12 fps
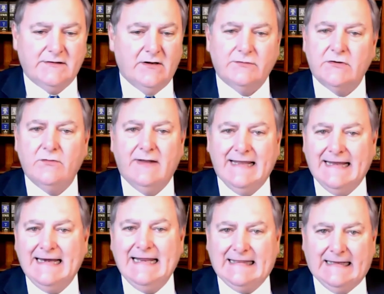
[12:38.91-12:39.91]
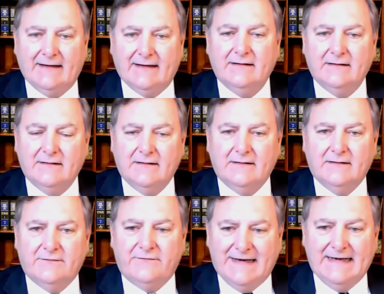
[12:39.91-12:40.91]
don't do anything
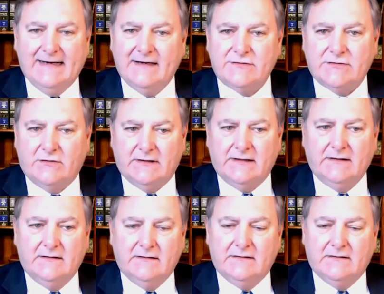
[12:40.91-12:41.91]
financially,